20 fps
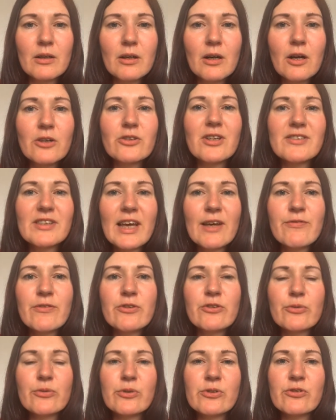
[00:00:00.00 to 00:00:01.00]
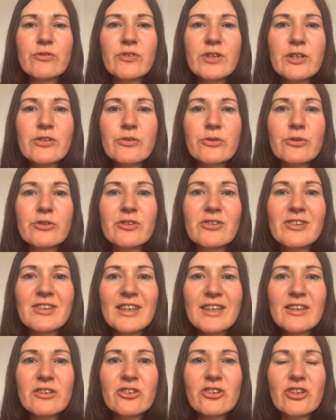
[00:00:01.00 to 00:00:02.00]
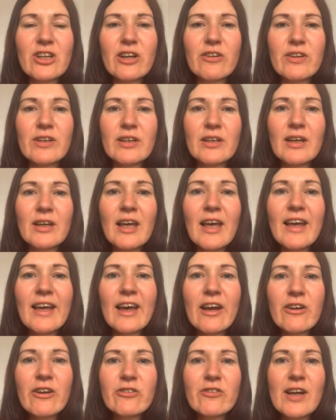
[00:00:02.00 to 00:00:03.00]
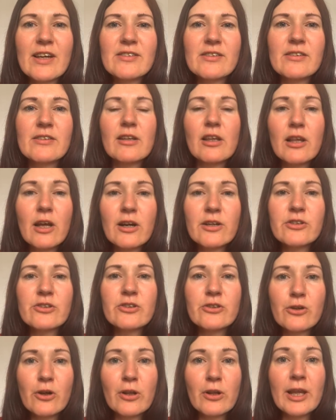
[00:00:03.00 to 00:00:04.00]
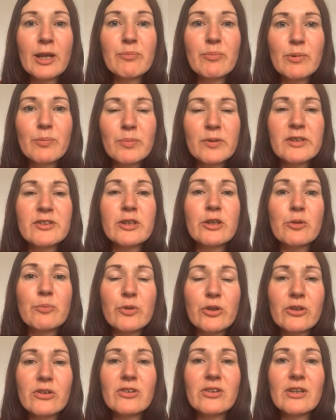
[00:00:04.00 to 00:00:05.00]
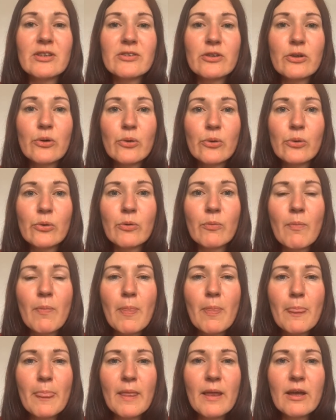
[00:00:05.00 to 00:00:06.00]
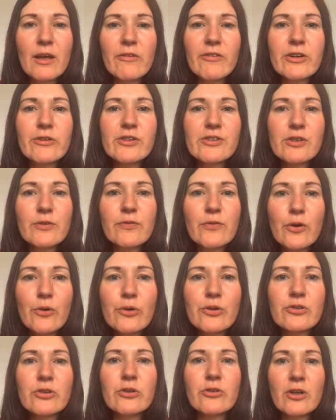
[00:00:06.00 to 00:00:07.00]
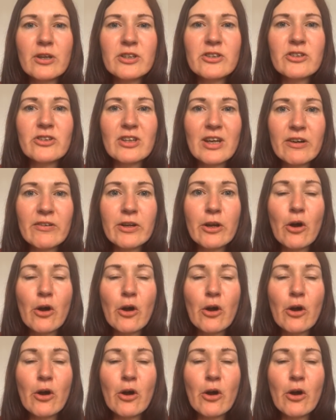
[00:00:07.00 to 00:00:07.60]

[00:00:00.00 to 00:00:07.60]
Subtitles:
So this effort towards resource and skills sharing characterizes the larger scholar-led publishing community as a whole, where there is a focus on knowledge sharing